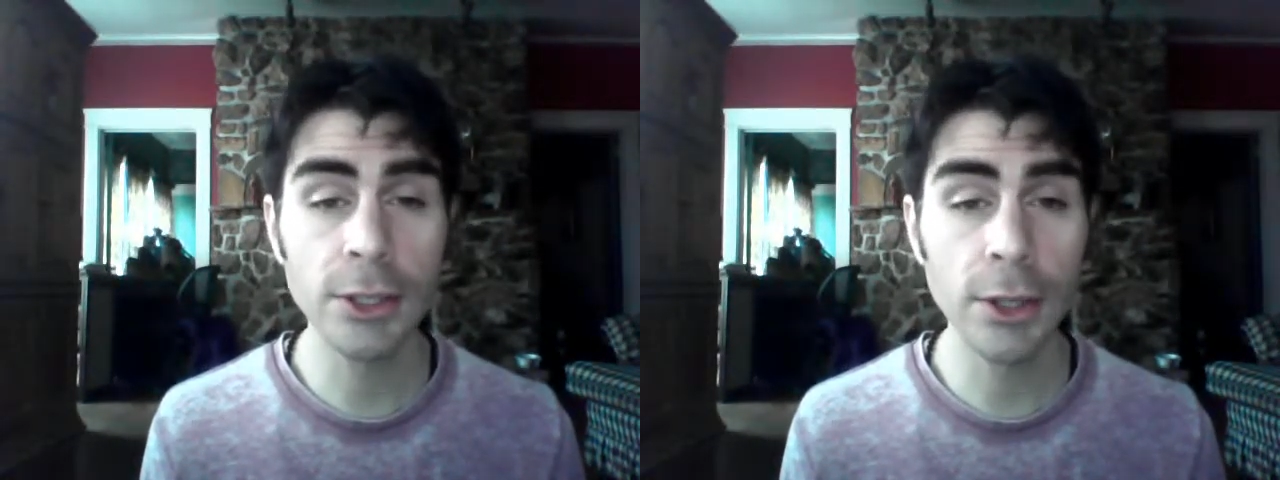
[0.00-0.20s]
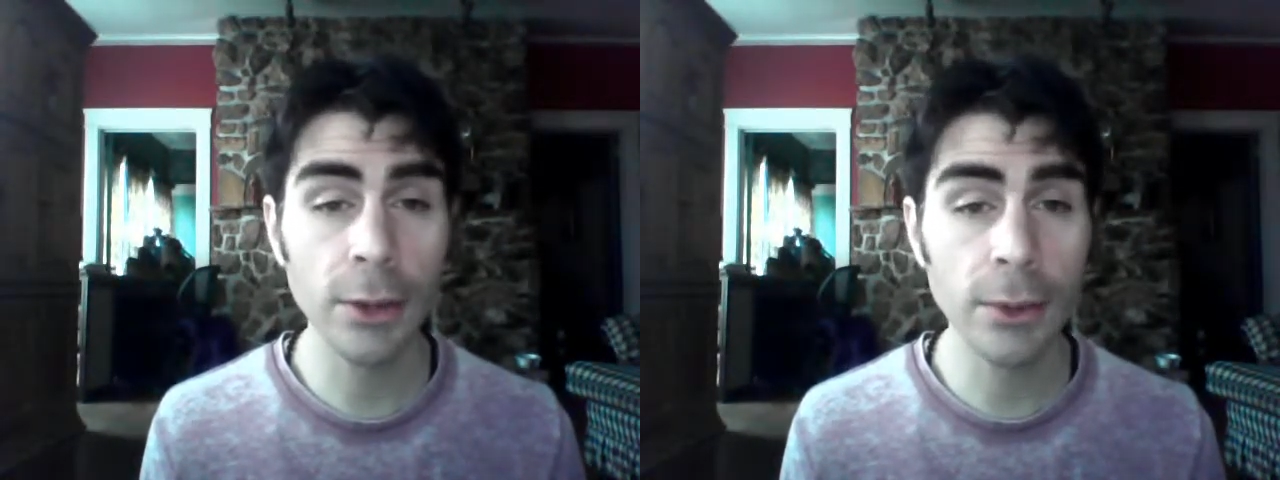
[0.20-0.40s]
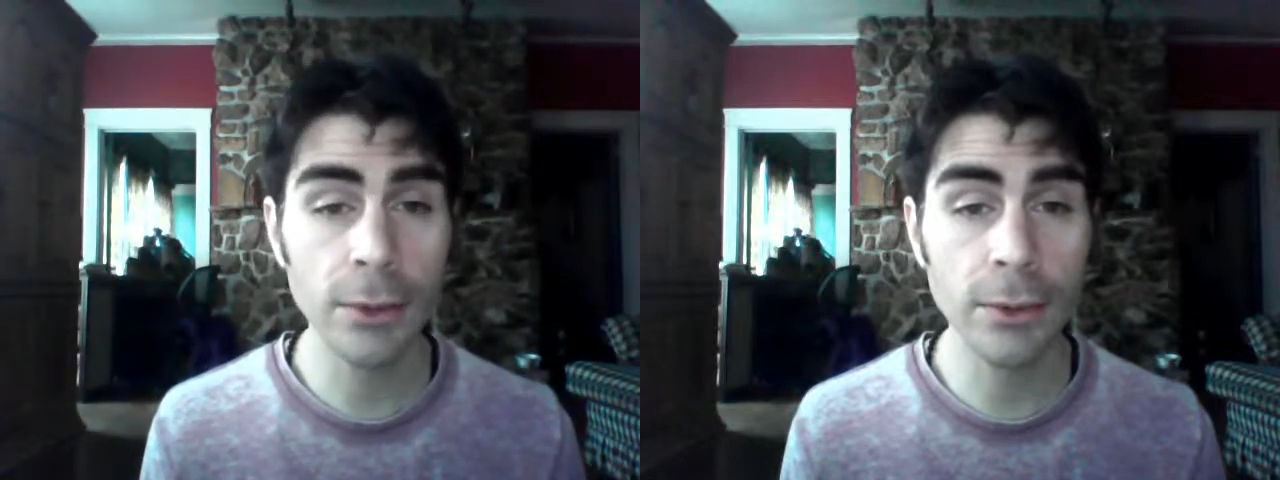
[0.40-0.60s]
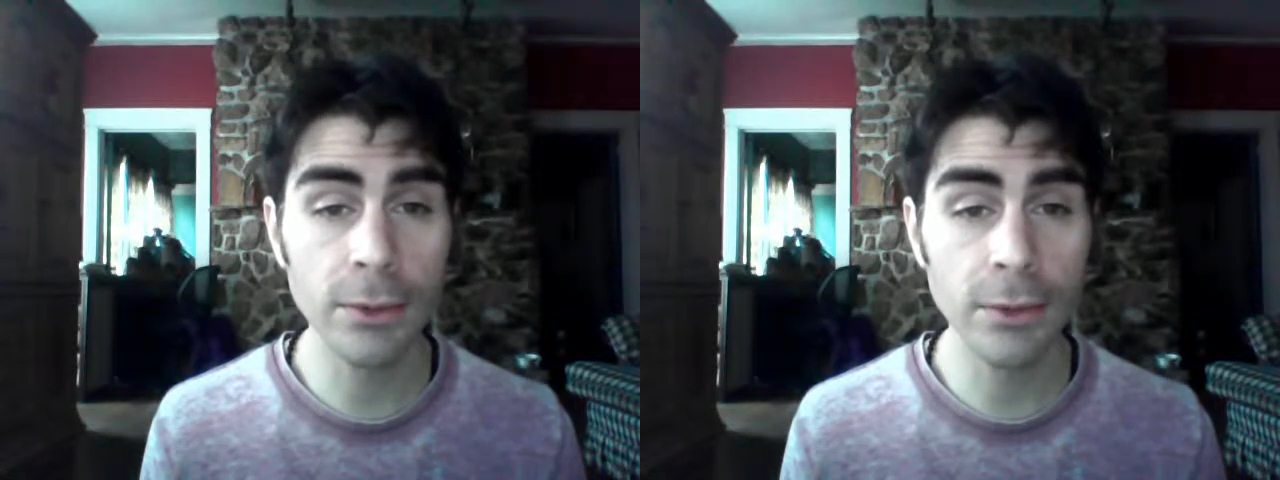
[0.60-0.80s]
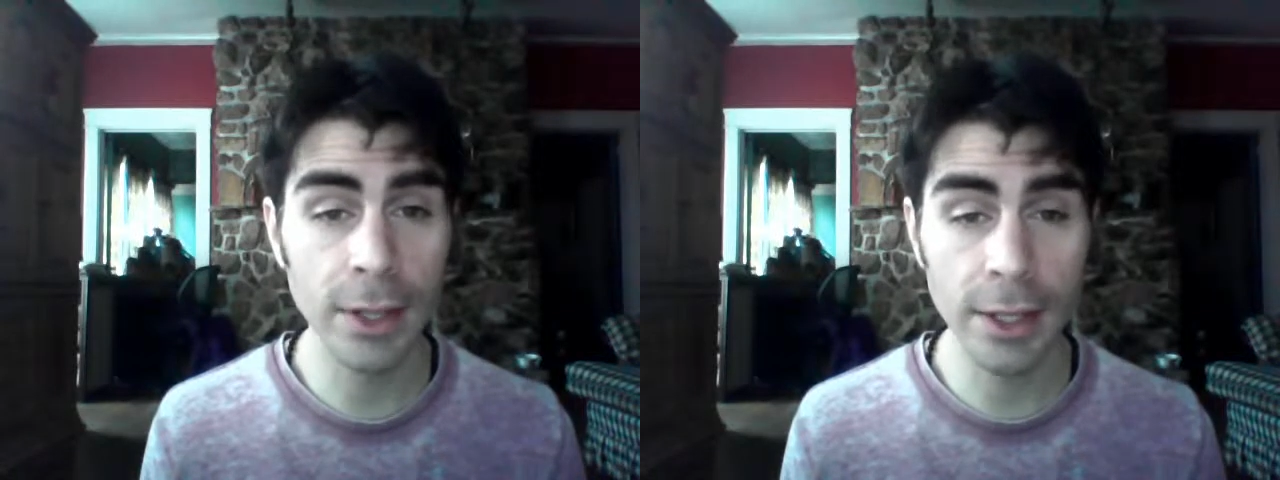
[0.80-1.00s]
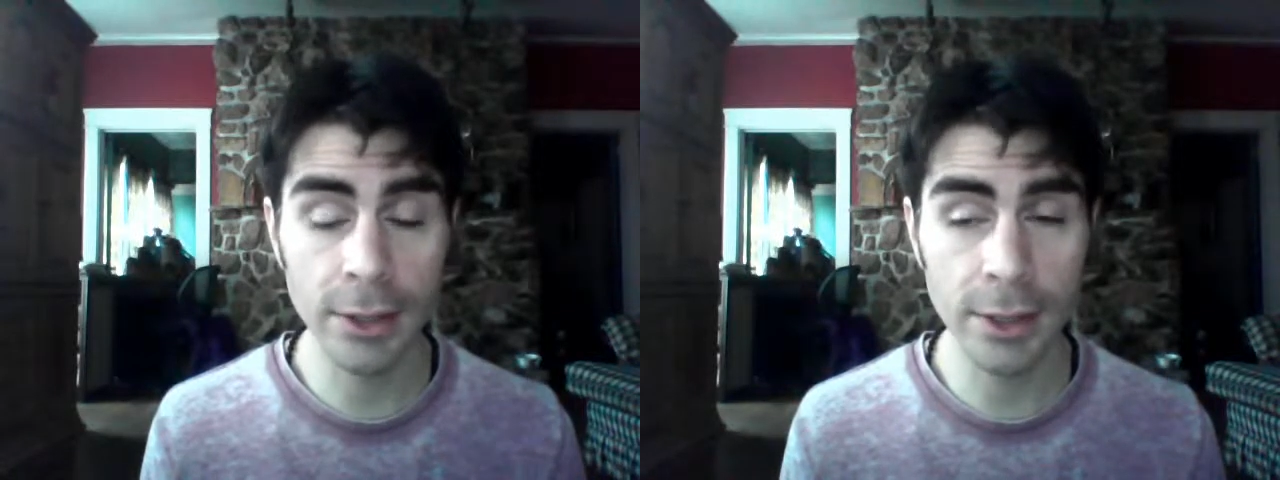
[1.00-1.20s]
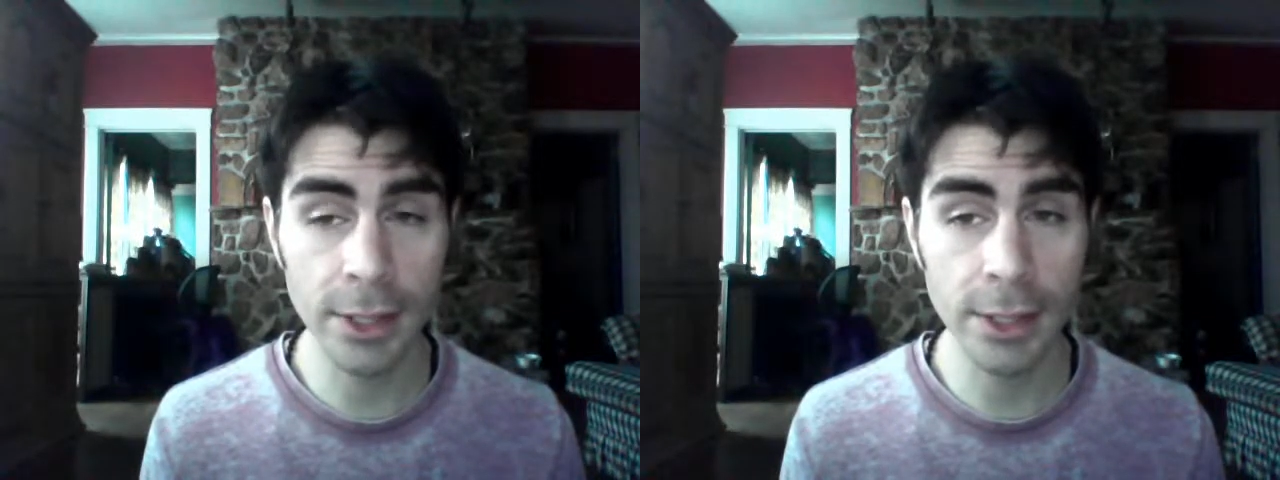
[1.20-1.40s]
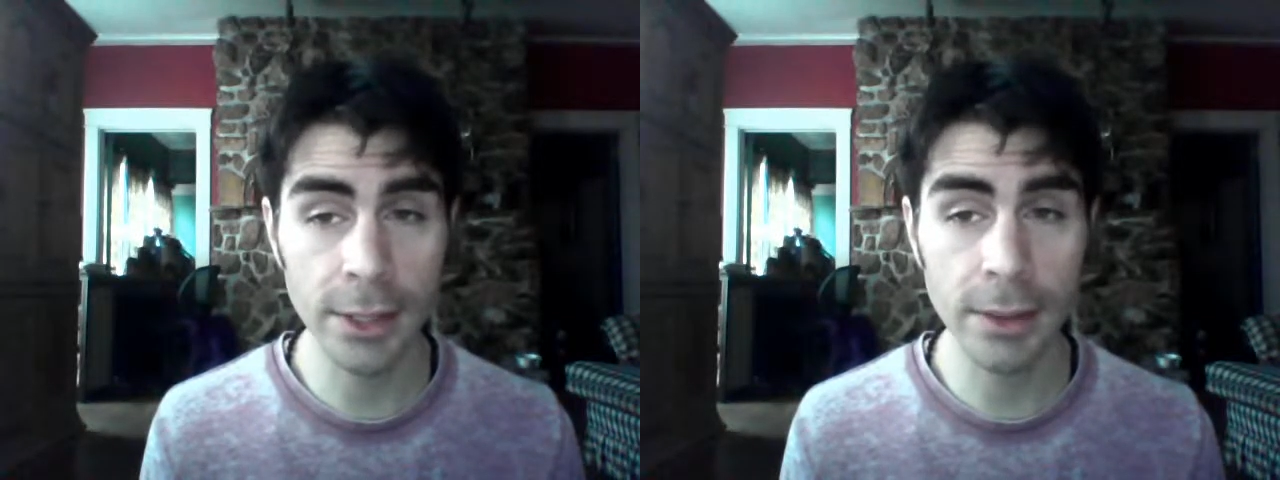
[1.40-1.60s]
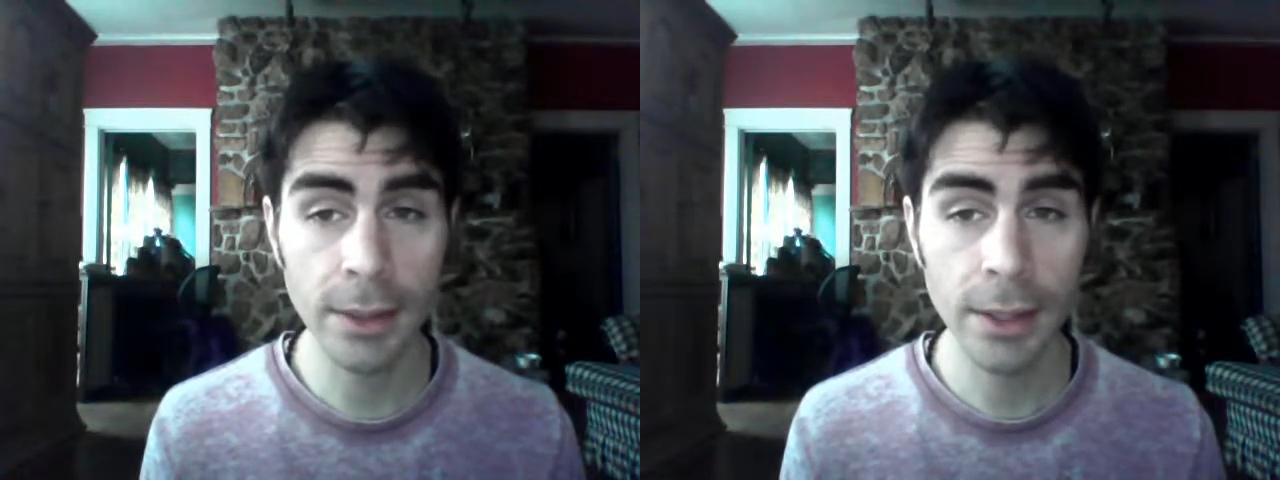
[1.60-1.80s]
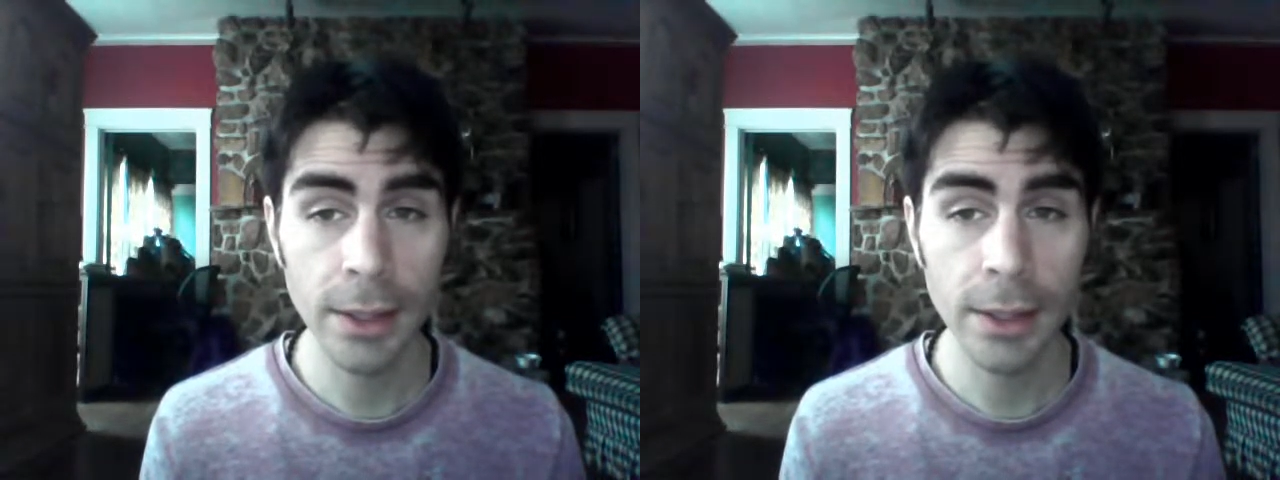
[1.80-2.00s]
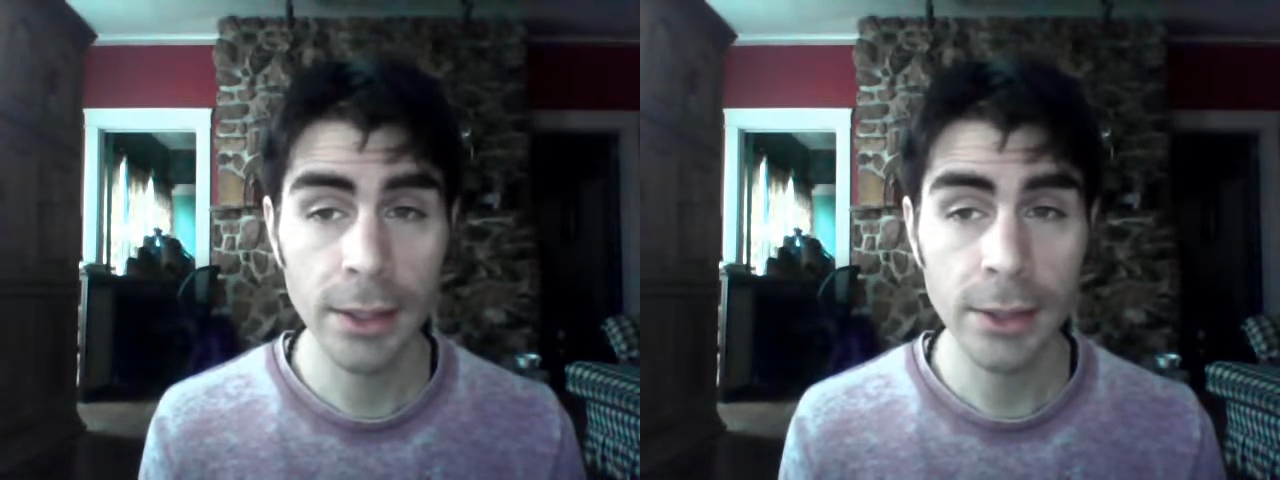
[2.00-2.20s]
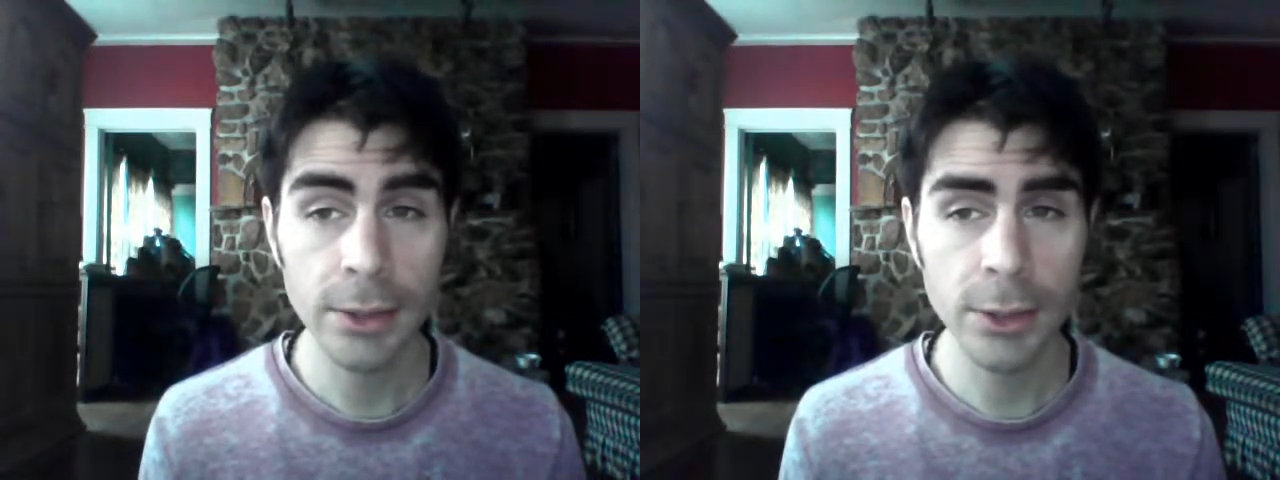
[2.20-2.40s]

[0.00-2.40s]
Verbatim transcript: she is so very,